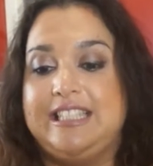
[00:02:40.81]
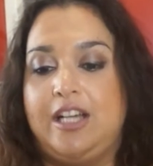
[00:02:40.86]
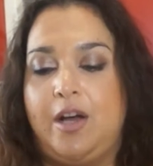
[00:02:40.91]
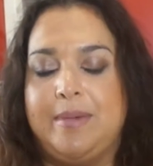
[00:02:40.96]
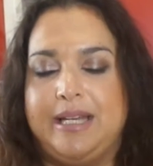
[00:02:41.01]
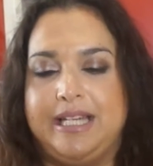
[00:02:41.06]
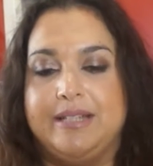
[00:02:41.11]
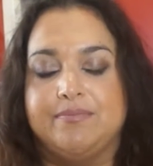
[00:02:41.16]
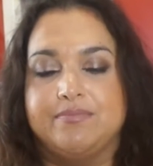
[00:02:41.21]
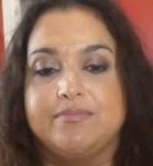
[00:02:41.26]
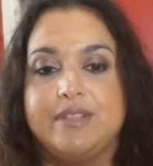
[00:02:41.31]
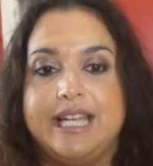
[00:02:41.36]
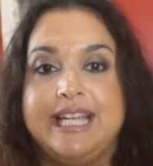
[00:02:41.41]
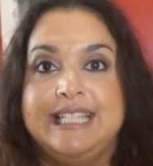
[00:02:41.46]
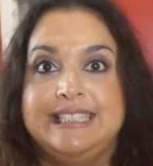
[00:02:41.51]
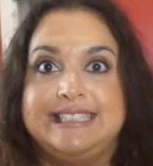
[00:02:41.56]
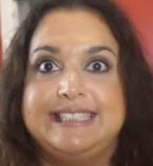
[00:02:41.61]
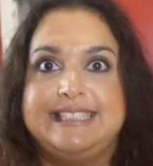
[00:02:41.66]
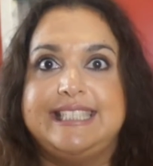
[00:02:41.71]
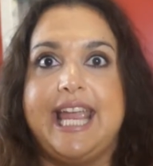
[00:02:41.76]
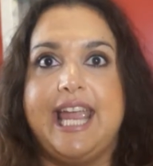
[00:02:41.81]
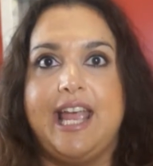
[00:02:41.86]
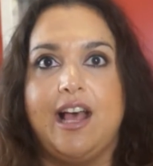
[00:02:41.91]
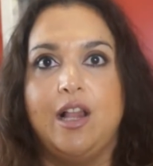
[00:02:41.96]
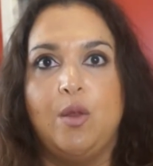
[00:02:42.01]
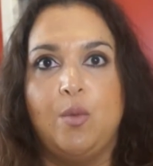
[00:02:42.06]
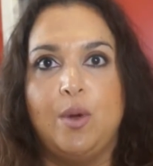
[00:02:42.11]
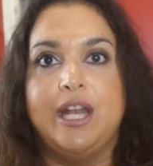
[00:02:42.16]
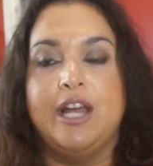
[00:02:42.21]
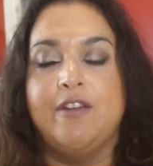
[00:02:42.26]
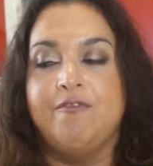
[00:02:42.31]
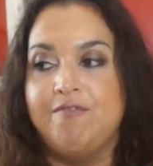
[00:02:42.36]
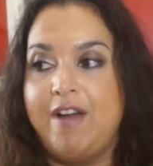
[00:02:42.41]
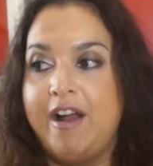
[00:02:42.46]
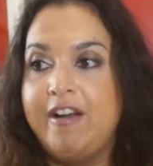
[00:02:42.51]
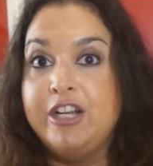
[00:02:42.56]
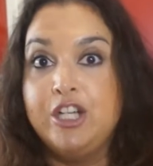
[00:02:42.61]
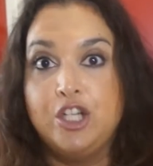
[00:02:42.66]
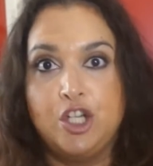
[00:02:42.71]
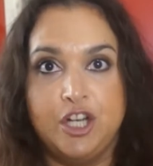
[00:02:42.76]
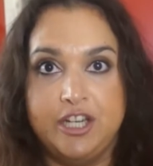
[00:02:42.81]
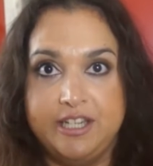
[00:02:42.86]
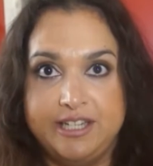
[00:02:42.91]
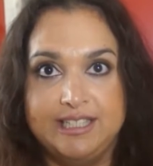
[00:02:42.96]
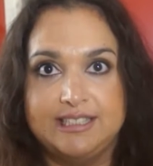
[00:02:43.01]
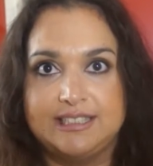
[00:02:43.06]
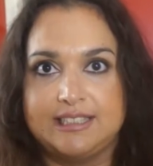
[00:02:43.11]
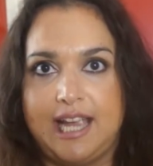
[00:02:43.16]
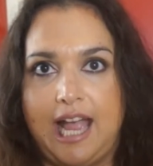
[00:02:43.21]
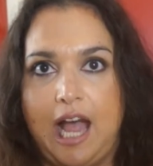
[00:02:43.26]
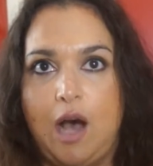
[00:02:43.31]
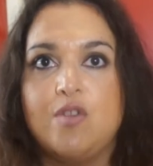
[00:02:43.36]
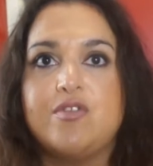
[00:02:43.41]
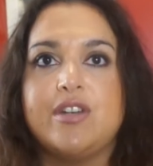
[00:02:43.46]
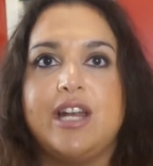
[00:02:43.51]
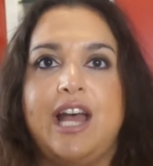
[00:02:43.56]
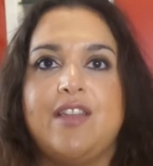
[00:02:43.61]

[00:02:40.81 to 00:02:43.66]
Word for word: I mean, in sale with a very good discount.